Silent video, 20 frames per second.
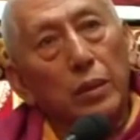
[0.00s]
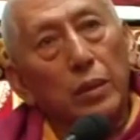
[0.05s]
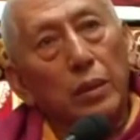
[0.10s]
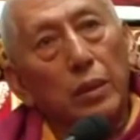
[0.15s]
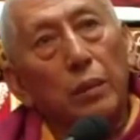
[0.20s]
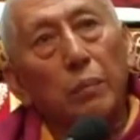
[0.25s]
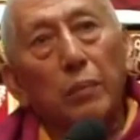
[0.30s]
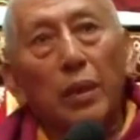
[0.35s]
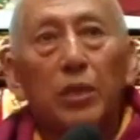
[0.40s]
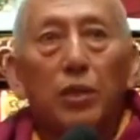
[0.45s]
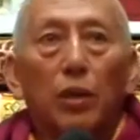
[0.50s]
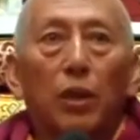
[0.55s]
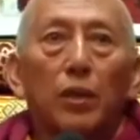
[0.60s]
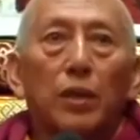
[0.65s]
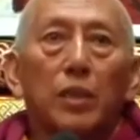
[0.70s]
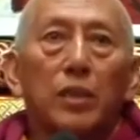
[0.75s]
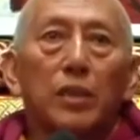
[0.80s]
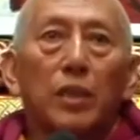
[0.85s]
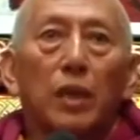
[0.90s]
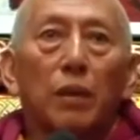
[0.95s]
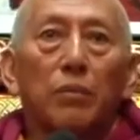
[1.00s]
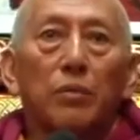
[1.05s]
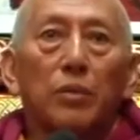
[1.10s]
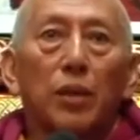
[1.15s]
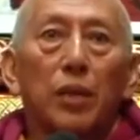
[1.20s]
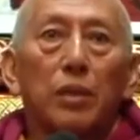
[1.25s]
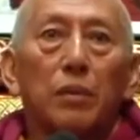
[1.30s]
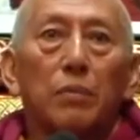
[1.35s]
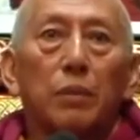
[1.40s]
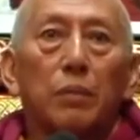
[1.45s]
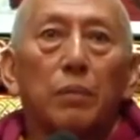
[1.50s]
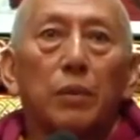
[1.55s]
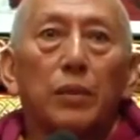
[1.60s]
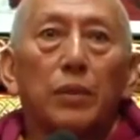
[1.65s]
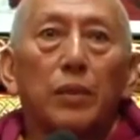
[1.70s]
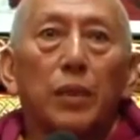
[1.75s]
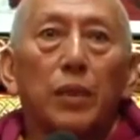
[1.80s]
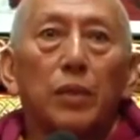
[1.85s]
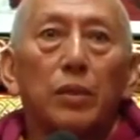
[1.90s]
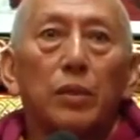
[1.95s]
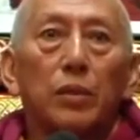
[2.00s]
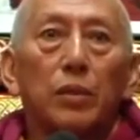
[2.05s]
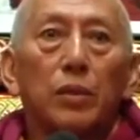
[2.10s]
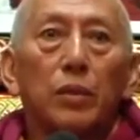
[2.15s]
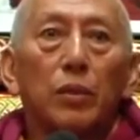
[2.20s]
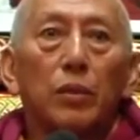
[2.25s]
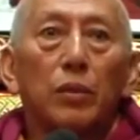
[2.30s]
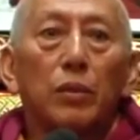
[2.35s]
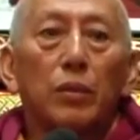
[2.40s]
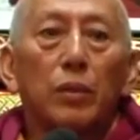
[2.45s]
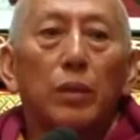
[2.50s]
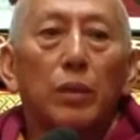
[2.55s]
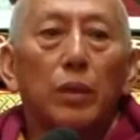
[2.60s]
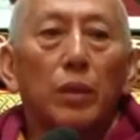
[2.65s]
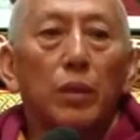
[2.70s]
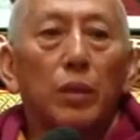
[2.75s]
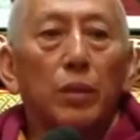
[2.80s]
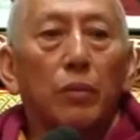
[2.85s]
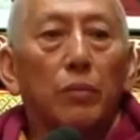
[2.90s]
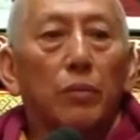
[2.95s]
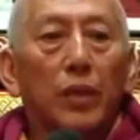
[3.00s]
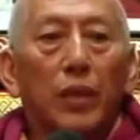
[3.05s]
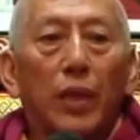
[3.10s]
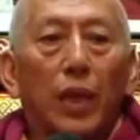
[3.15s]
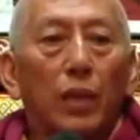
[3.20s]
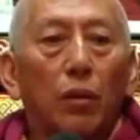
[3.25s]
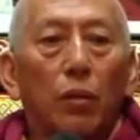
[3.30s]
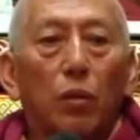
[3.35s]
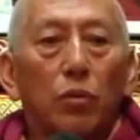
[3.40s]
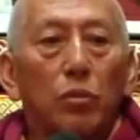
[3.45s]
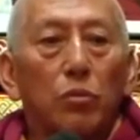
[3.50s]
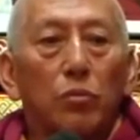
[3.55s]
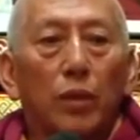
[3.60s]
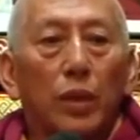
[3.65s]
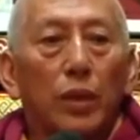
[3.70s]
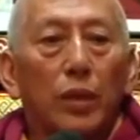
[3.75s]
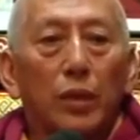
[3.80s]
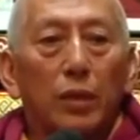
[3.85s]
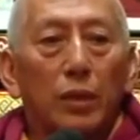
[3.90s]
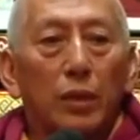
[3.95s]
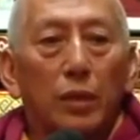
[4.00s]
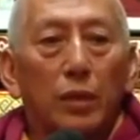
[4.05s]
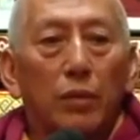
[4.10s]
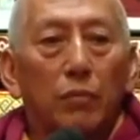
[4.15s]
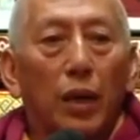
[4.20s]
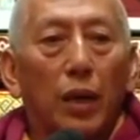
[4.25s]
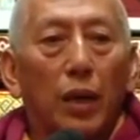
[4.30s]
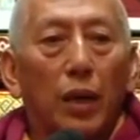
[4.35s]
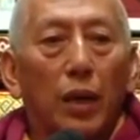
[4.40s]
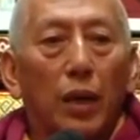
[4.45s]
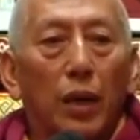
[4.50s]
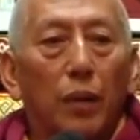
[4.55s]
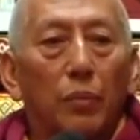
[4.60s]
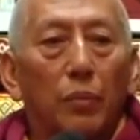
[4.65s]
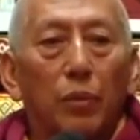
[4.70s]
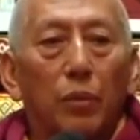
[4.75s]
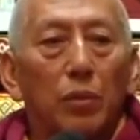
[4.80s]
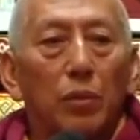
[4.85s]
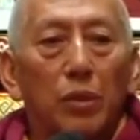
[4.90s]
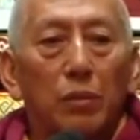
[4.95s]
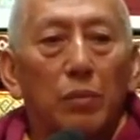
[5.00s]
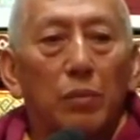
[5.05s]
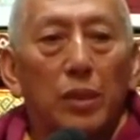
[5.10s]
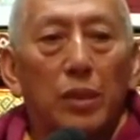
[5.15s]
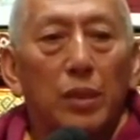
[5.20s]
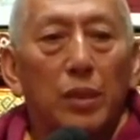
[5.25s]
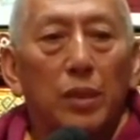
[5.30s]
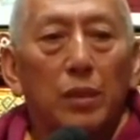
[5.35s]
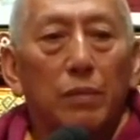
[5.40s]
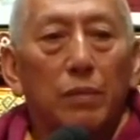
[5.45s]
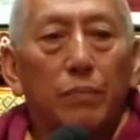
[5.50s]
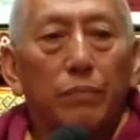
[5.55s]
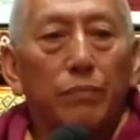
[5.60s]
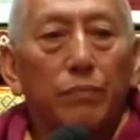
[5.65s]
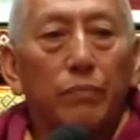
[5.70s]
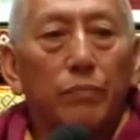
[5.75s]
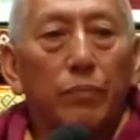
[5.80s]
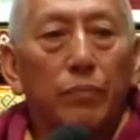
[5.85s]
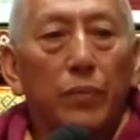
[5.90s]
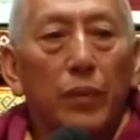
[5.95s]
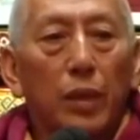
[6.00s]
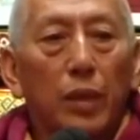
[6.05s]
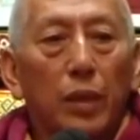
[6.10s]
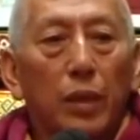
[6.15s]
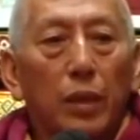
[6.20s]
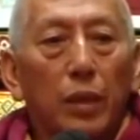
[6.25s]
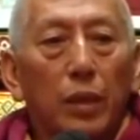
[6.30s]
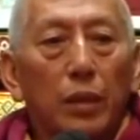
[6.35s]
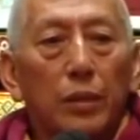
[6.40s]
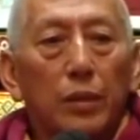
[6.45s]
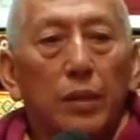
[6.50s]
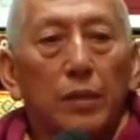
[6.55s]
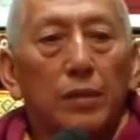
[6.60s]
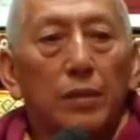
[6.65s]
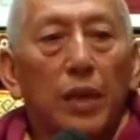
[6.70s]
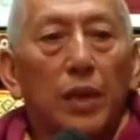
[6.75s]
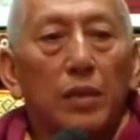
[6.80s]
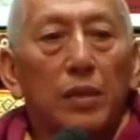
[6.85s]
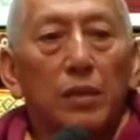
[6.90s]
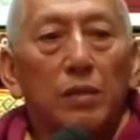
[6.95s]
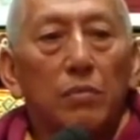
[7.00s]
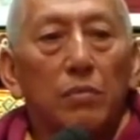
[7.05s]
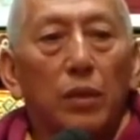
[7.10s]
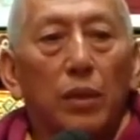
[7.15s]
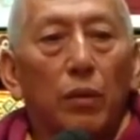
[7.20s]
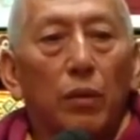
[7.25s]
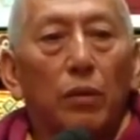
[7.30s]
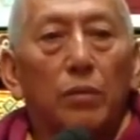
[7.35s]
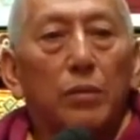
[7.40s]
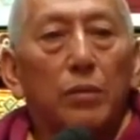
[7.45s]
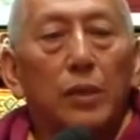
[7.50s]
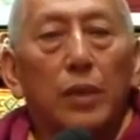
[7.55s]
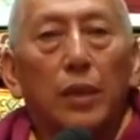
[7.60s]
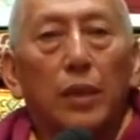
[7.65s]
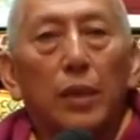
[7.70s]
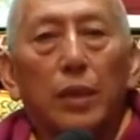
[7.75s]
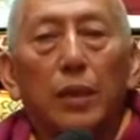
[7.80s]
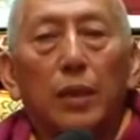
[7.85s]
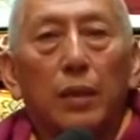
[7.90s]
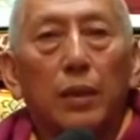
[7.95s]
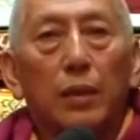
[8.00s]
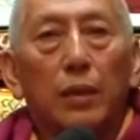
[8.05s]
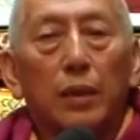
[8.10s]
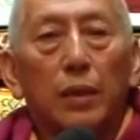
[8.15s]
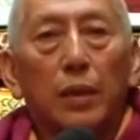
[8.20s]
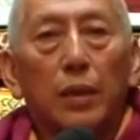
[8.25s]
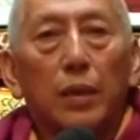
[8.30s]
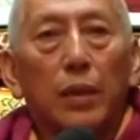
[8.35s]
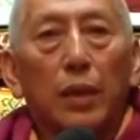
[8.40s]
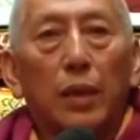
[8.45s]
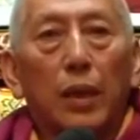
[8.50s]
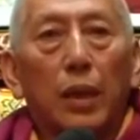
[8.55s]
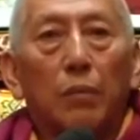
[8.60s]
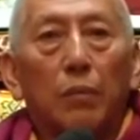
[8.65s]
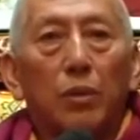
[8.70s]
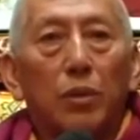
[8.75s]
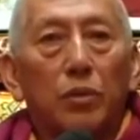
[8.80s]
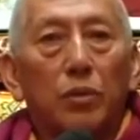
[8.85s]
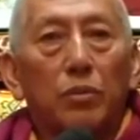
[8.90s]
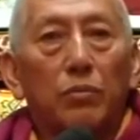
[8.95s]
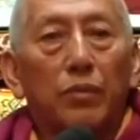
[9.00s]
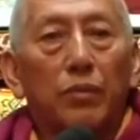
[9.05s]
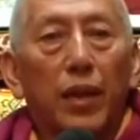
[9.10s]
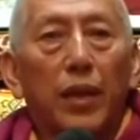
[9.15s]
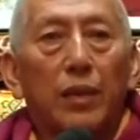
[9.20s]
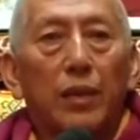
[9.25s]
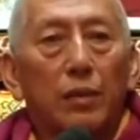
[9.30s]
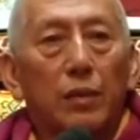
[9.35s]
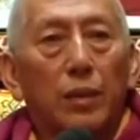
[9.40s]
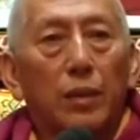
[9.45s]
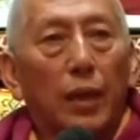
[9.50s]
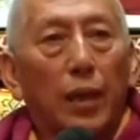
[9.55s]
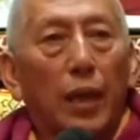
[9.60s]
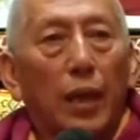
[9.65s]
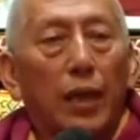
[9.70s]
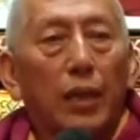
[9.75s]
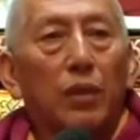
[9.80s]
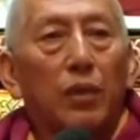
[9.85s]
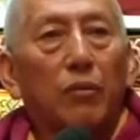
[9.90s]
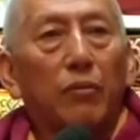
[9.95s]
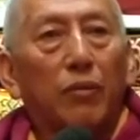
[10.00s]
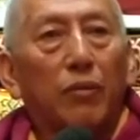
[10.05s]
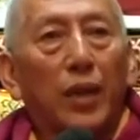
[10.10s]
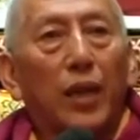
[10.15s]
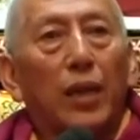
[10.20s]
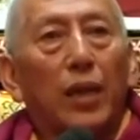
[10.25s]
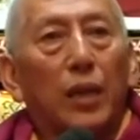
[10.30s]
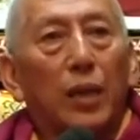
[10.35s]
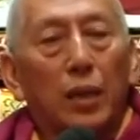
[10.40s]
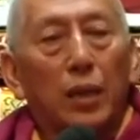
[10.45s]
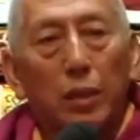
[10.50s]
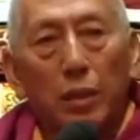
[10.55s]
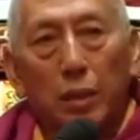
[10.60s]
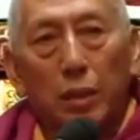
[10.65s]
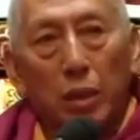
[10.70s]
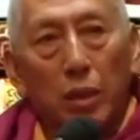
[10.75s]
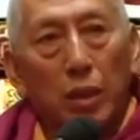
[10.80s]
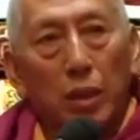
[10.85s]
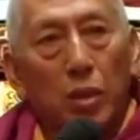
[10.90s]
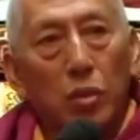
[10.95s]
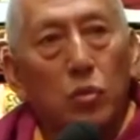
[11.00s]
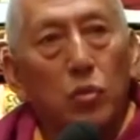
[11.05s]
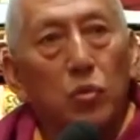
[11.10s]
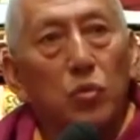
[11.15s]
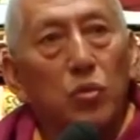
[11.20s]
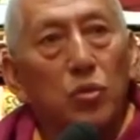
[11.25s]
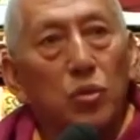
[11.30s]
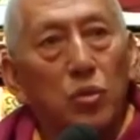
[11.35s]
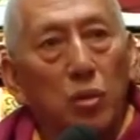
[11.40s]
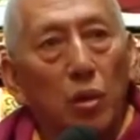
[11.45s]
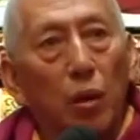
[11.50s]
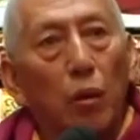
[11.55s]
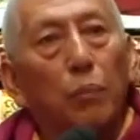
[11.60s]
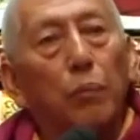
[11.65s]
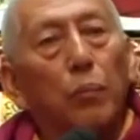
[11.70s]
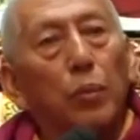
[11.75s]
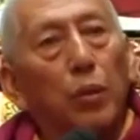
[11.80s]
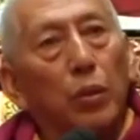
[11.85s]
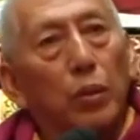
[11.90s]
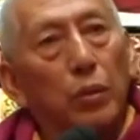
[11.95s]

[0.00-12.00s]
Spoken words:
the majority of science people says, we cannot do anything, we have no remedy. The science will not able to find any way to stop,